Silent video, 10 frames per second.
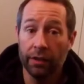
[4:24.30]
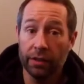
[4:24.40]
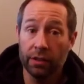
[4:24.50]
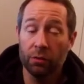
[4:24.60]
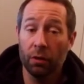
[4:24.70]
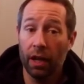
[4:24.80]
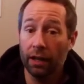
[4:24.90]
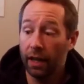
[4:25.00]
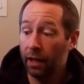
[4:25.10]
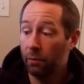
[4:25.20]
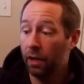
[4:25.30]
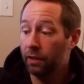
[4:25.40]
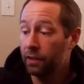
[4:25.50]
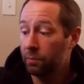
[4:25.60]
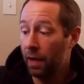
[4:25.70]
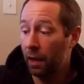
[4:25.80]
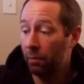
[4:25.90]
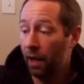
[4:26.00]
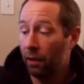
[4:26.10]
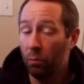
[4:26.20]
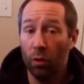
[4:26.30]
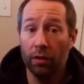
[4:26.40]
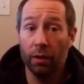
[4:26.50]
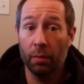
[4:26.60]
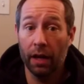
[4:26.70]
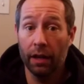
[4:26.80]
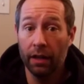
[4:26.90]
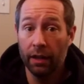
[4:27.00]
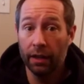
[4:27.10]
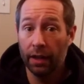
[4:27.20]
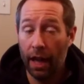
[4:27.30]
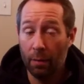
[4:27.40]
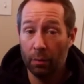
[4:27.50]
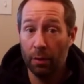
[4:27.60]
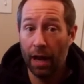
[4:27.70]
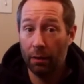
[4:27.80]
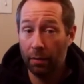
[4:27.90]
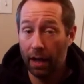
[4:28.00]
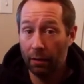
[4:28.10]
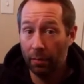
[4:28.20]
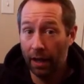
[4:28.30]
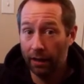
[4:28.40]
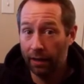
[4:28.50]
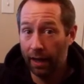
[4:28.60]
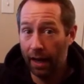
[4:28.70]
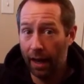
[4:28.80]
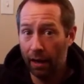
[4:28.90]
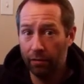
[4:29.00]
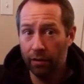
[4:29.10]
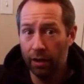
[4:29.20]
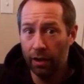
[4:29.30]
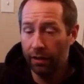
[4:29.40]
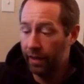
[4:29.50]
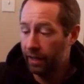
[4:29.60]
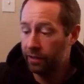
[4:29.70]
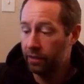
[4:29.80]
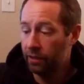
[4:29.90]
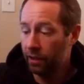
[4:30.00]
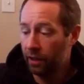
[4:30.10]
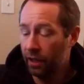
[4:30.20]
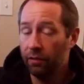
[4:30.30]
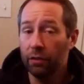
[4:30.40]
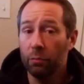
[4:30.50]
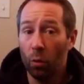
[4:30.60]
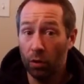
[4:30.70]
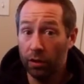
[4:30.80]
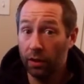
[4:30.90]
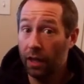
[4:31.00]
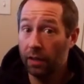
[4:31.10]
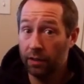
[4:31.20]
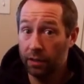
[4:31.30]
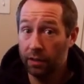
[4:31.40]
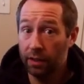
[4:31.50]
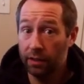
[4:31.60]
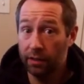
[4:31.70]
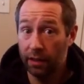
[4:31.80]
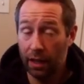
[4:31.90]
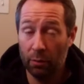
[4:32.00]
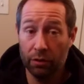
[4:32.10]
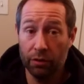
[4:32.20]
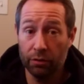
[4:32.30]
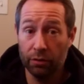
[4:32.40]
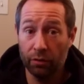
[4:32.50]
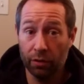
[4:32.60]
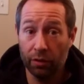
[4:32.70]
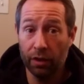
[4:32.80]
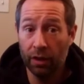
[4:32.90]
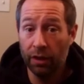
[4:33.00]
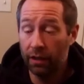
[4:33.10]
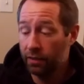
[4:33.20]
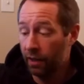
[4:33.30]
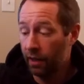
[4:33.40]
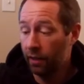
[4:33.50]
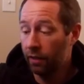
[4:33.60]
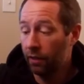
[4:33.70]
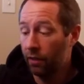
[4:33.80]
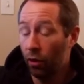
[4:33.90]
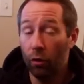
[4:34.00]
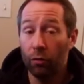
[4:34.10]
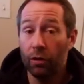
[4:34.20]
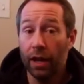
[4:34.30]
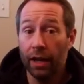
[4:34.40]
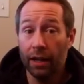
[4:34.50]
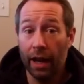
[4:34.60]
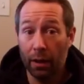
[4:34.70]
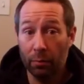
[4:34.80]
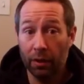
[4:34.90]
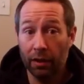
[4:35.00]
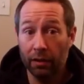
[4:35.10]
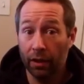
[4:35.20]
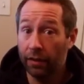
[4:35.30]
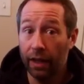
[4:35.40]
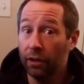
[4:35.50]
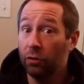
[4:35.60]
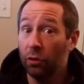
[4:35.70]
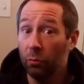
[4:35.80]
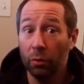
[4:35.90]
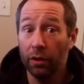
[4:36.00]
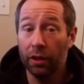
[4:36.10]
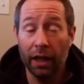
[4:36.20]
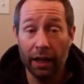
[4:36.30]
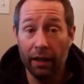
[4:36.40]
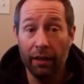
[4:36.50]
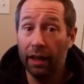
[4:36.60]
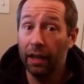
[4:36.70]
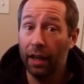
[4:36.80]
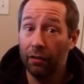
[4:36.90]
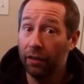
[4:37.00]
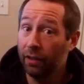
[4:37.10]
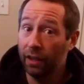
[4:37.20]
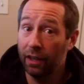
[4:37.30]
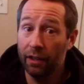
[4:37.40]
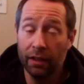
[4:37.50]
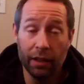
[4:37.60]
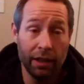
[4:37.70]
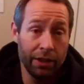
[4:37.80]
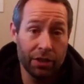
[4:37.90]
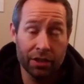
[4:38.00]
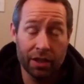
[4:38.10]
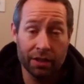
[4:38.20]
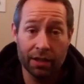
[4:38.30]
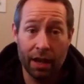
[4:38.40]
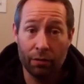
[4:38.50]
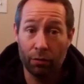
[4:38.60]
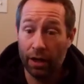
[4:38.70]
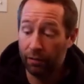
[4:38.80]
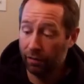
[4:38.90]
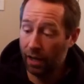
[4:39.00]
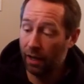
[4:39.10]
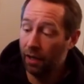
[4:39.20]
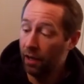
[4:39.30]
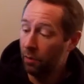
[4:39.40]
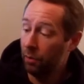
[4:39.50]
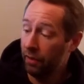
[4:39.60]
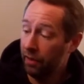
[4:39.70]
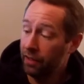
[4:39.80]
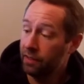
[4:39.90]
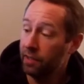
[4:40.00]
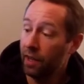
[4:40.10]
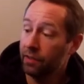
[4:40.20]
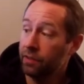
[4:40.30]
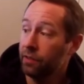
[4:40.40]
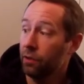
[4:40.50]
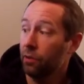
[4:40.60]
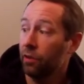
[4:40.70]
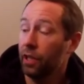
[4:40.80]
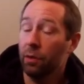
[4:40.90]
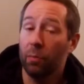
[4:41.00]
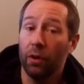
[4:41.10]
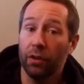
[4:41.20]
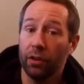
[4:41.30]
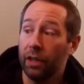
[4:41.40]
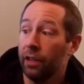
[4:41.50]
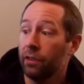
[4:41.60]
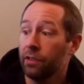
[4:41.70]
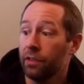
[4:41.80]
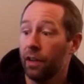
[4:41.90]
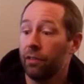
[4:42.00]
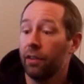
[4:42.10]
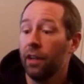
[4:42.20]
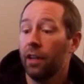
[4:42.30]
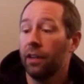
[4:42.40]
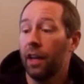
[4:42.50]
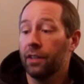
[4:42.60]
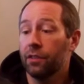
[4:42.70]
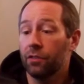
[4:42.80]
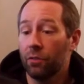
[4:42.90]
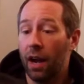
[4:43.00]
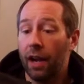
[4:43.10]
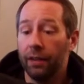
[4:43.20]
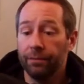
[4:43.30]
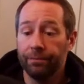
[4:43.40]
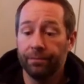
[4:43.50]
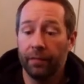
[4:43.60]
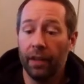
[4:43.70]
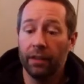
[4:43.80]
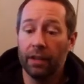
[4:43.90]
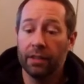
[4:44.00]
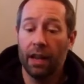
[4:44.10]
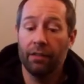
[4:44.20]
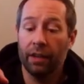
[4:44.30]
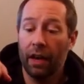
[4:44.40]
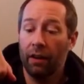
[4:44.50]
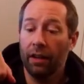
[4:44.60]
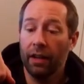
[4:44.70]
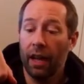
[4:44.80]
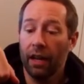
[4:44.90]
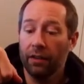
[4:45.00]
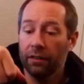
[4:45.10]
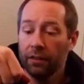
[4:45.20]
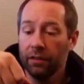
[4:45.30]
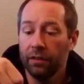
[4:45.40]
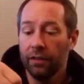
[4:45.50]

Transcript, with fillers: this is what I like about this backpack more than my CamelBak backpack that I have that's even more deluxe than this that I would use for say overnight camping and that you can put anything and everything in it just doesn't have a rain fly but this does so it'll keep all your gear and stuff nice and dry it does have a carrying handle